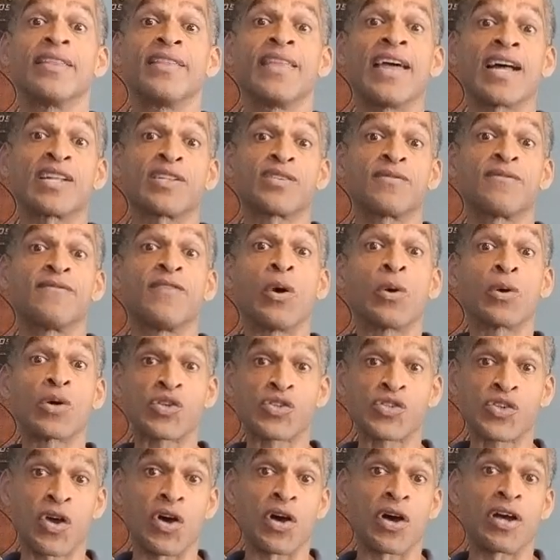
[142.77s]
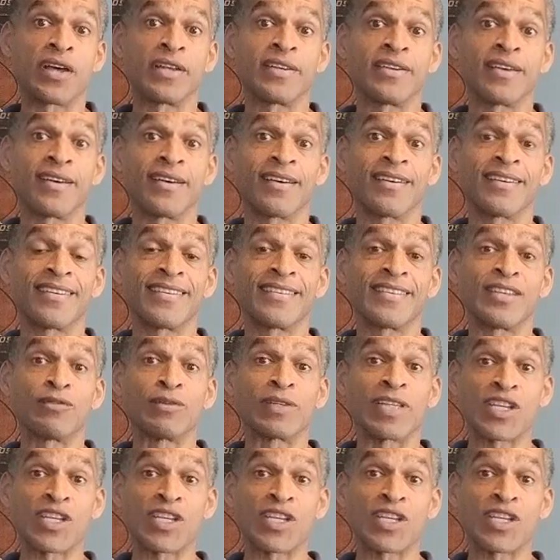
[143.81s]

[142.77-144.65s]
that focused on the